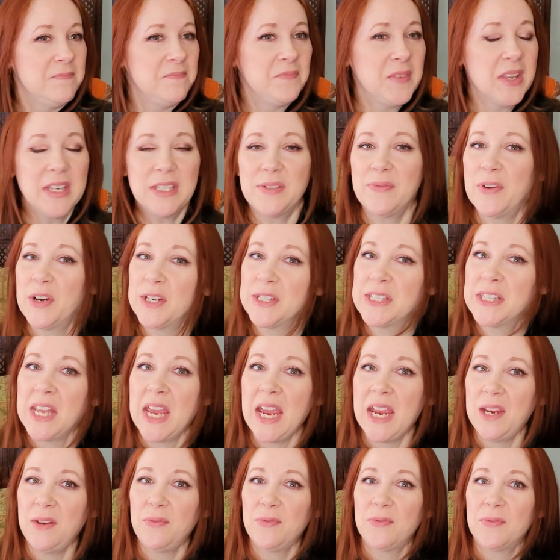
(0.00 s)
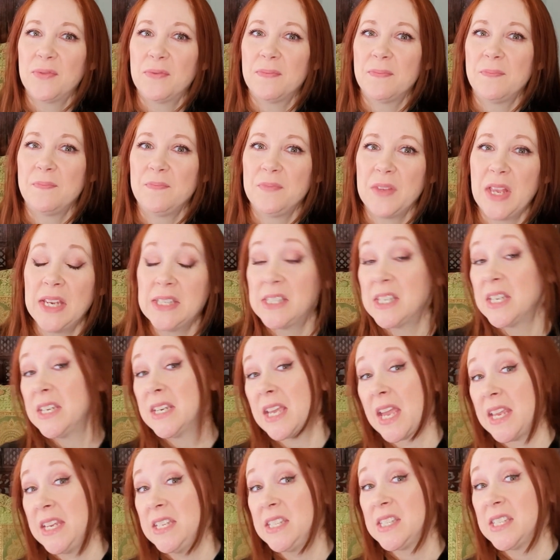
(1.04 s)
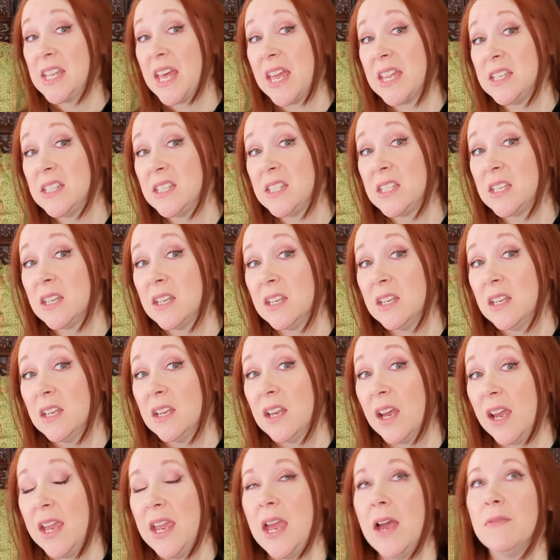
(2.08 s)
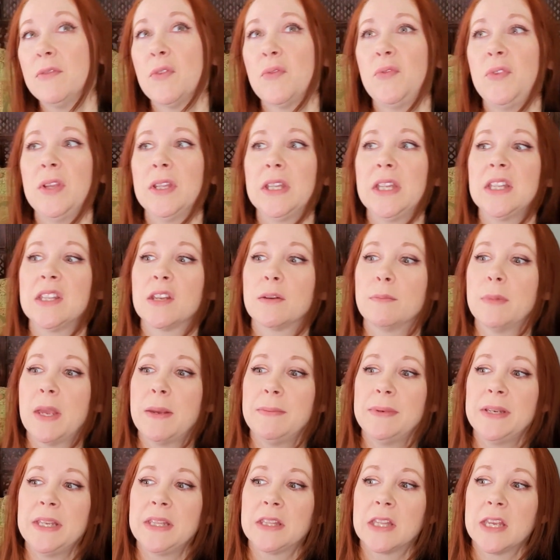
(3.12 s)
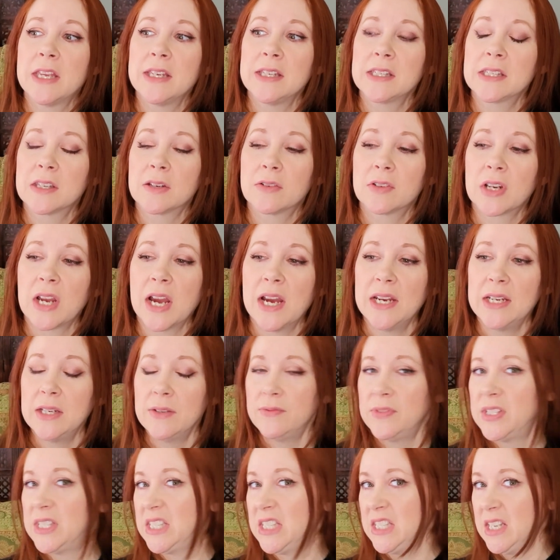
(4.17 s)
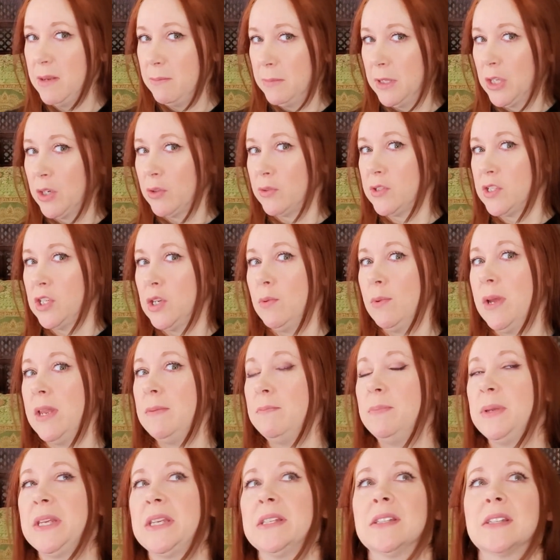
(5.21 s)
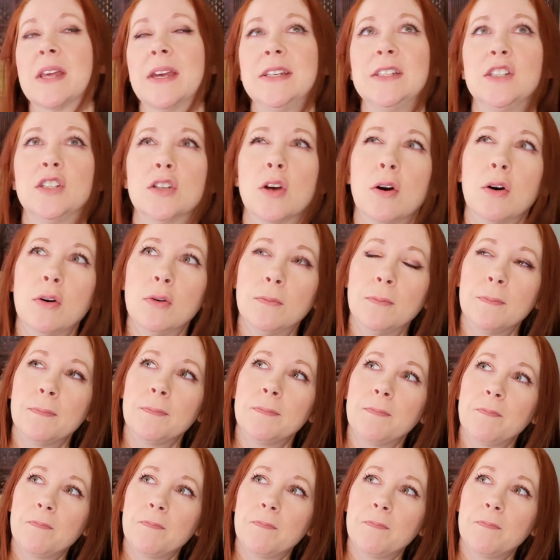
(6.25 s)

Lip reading: It's very safe. It's a nice scent. I have a feeling there may be things that are kind of similar to it, because I don't